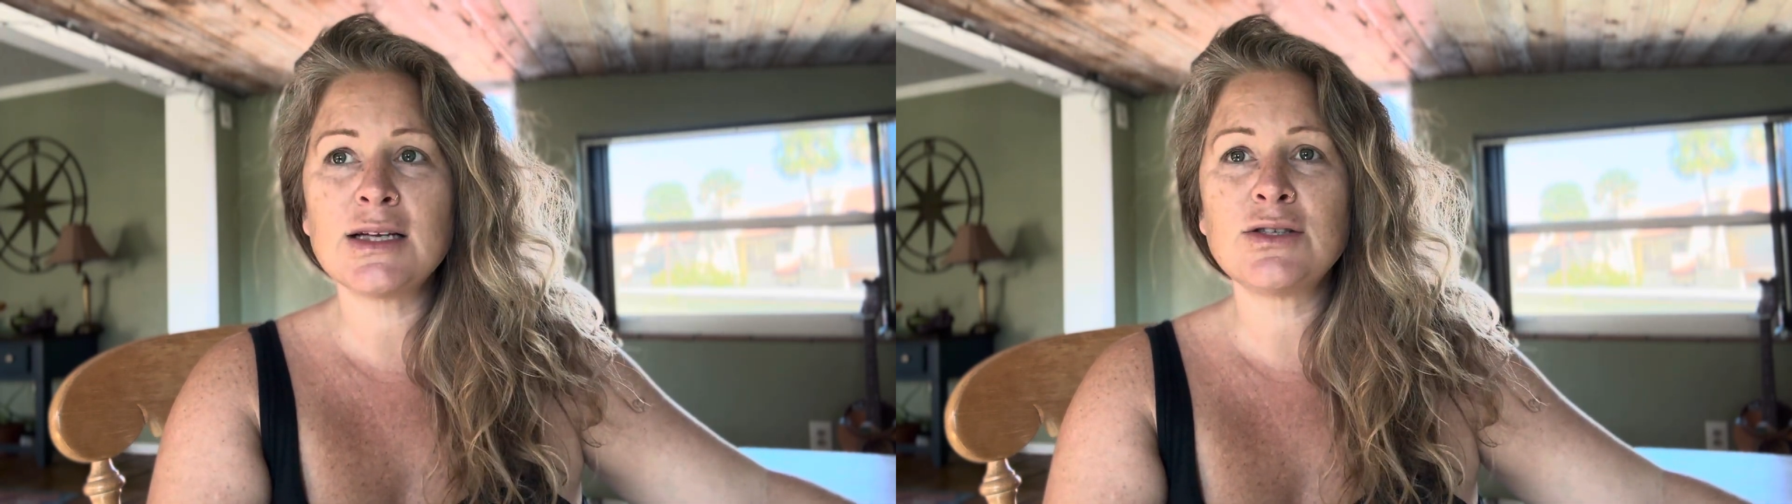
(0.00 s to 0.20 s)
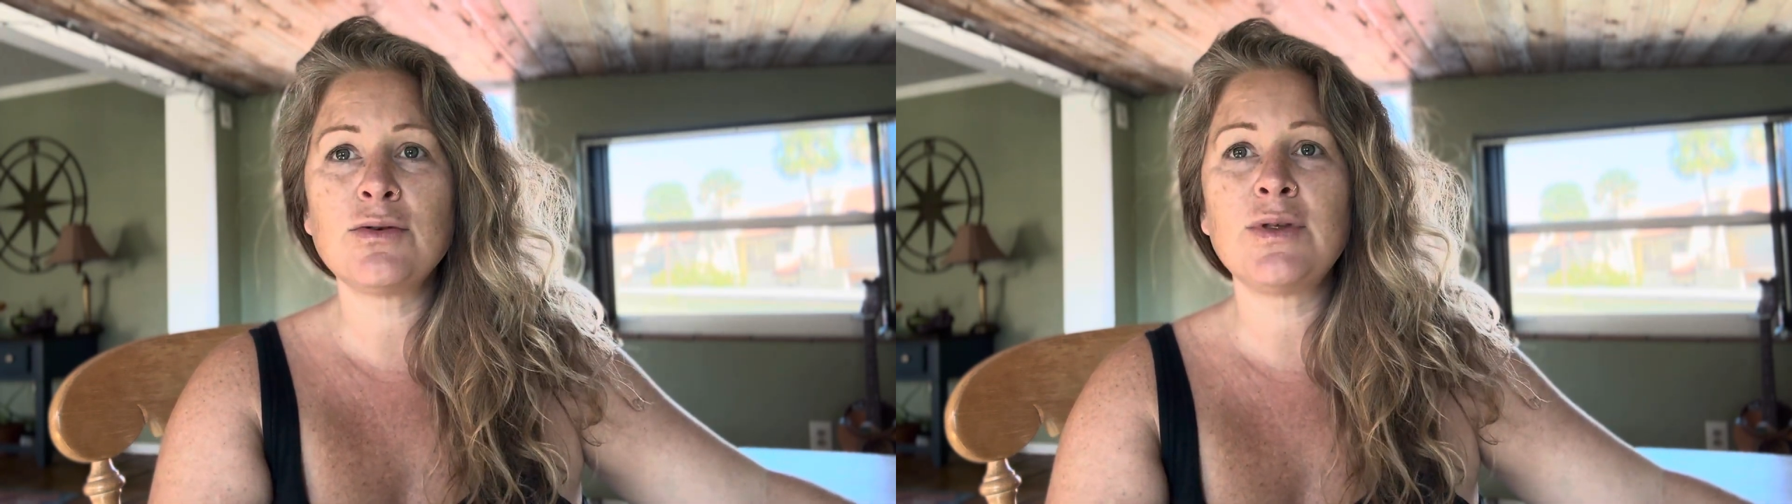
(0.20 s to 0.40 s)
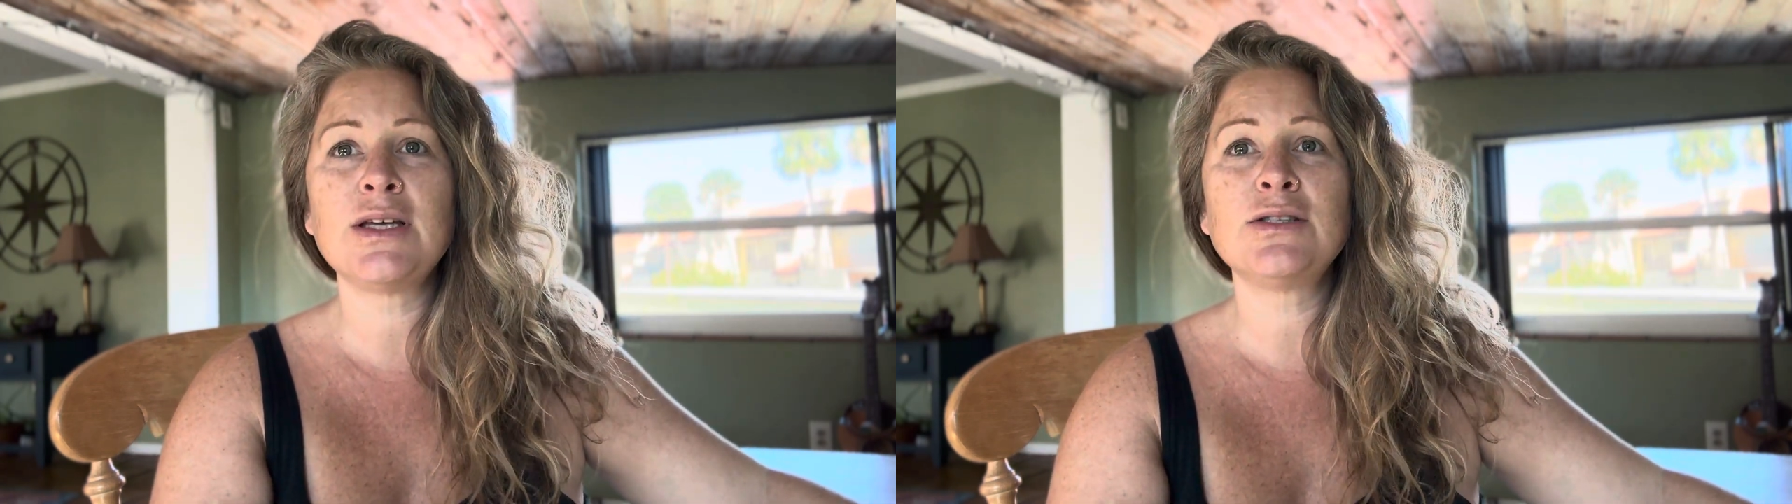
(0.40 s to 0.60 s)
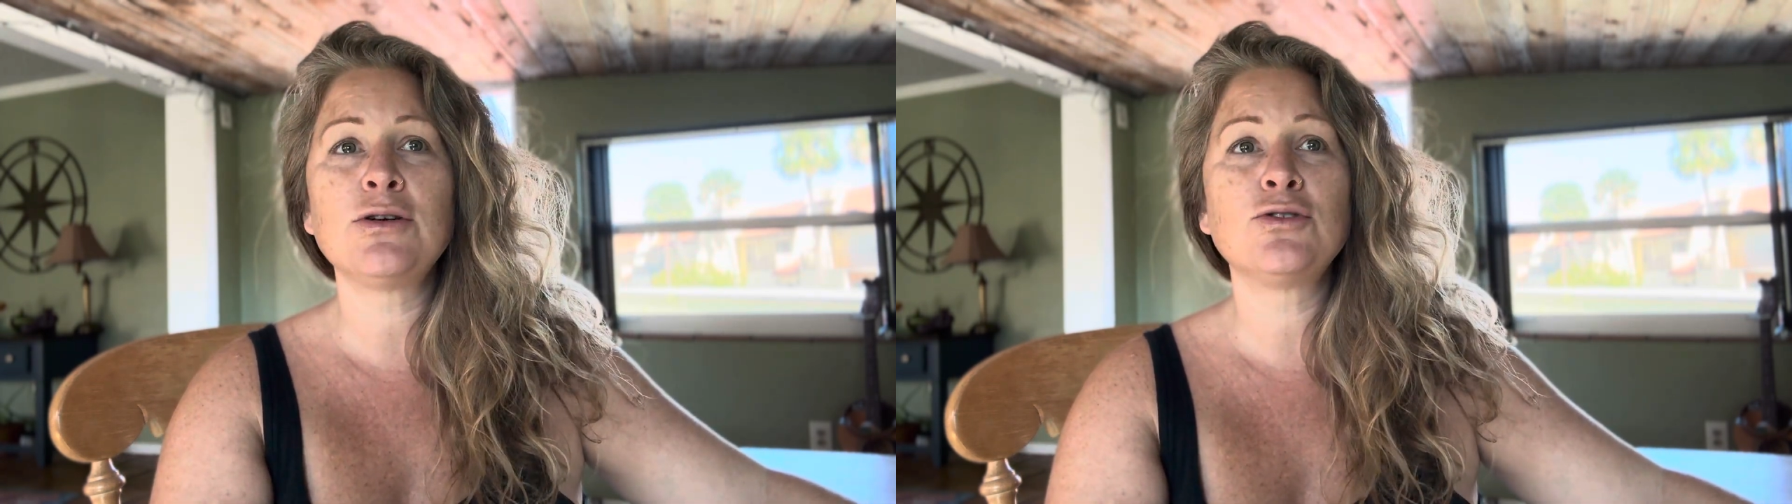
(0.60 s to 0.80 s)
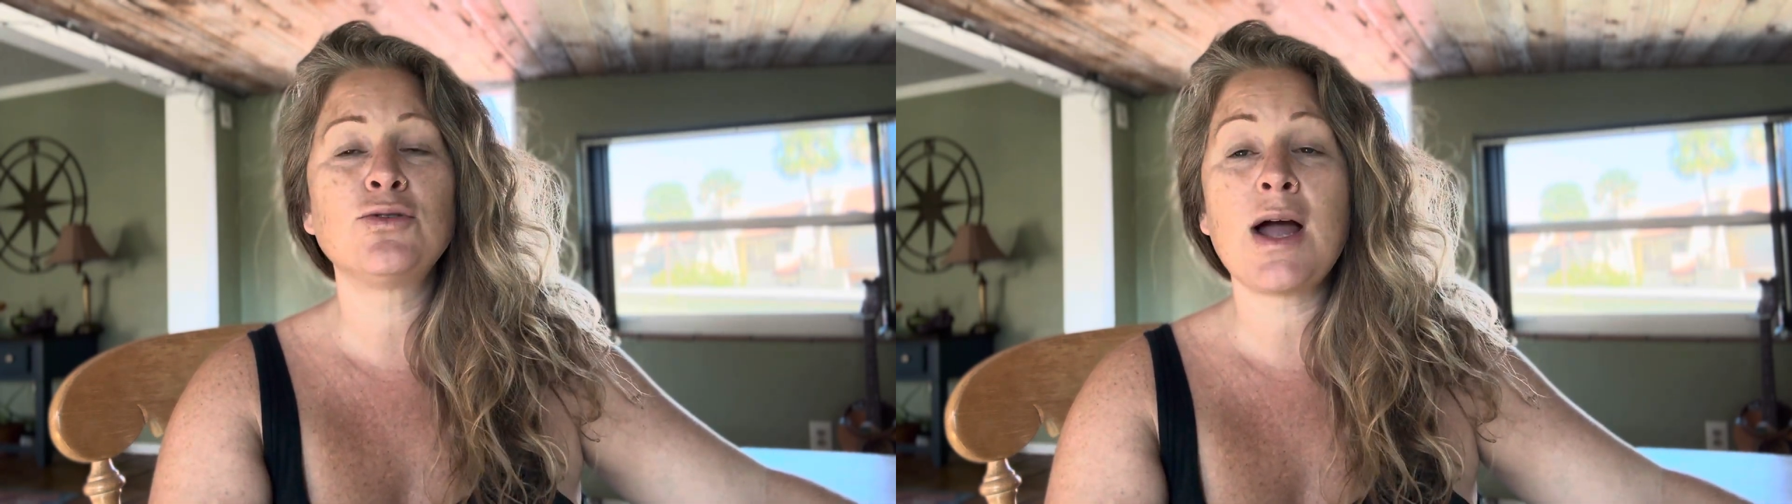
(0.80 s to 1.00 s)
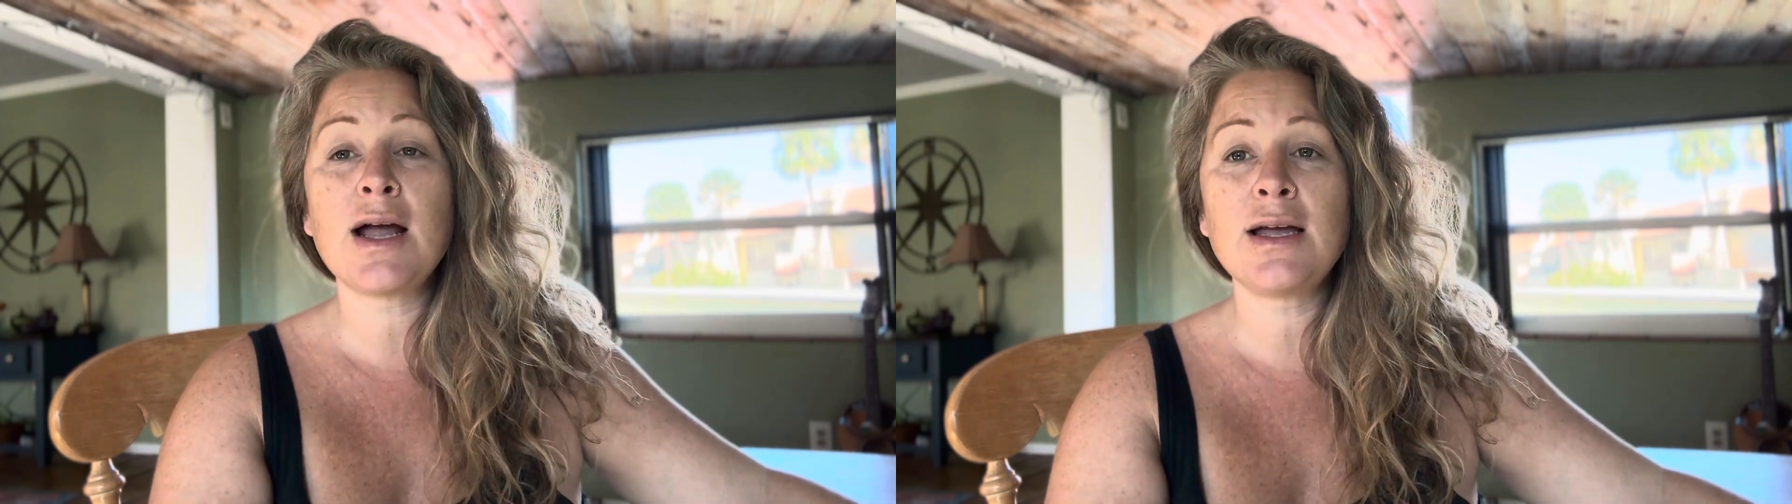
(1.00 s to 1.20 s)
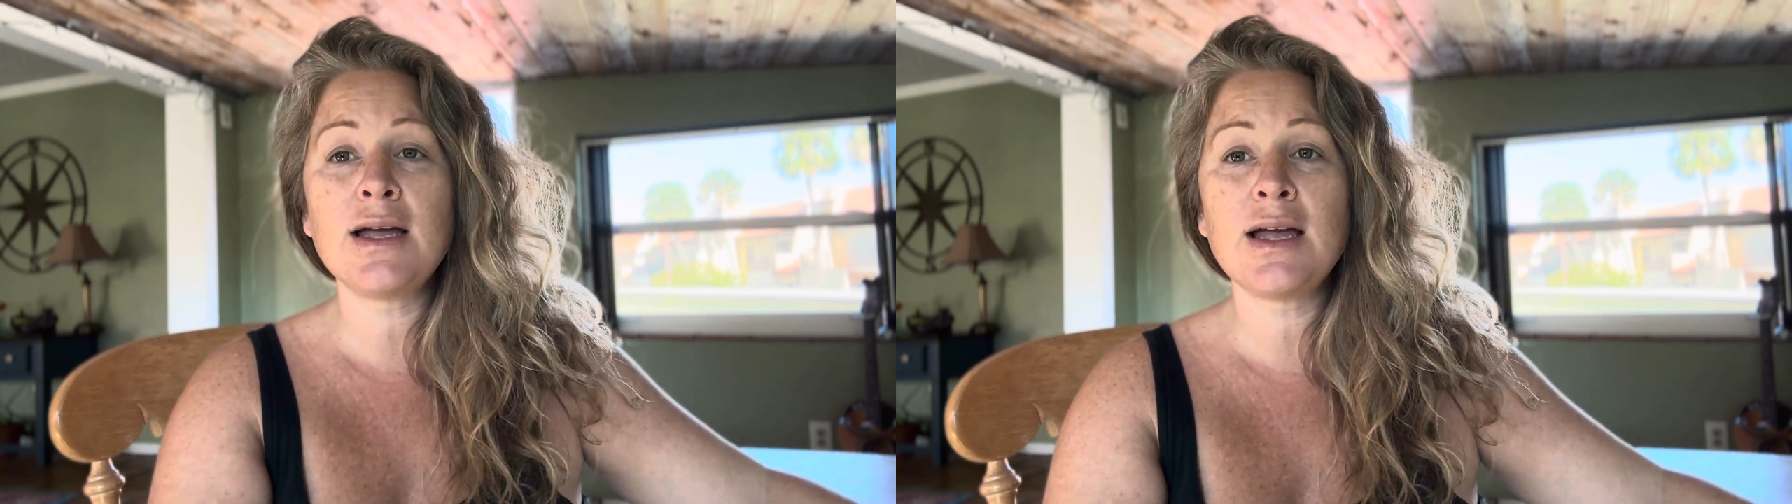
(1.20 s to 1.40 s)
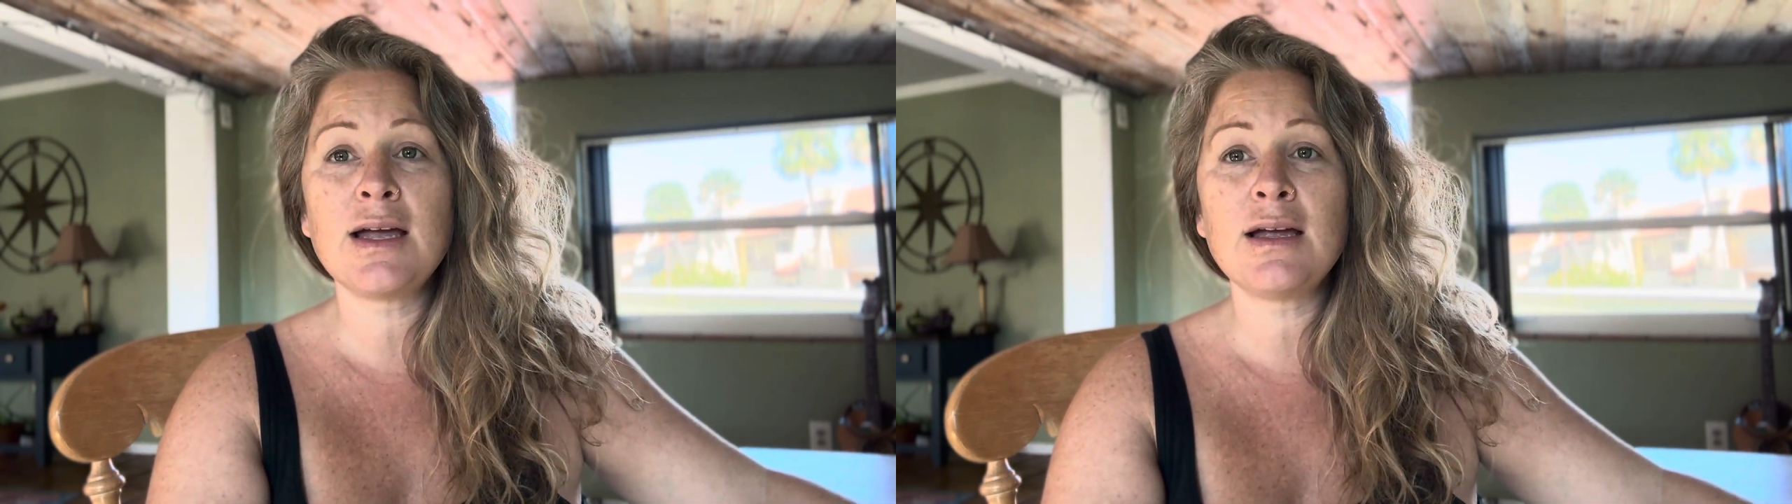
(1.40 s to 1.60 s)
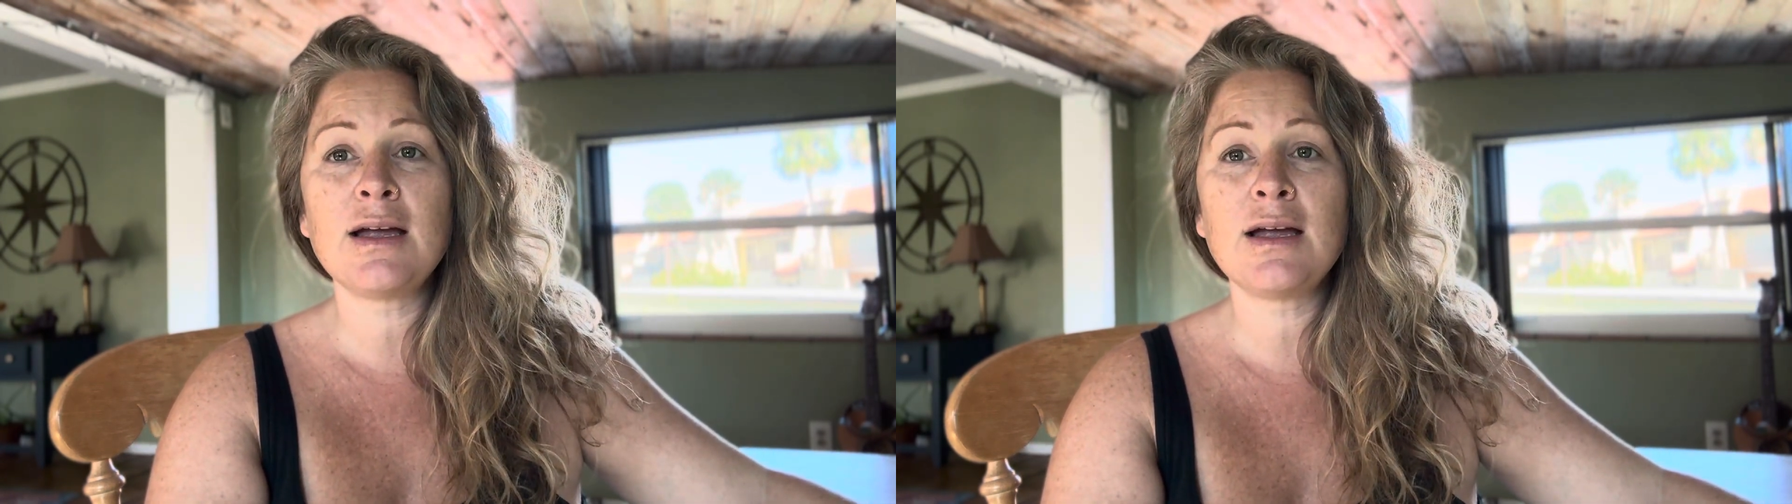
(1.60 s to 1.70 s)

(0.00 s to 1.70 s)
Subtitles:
So they start dragging it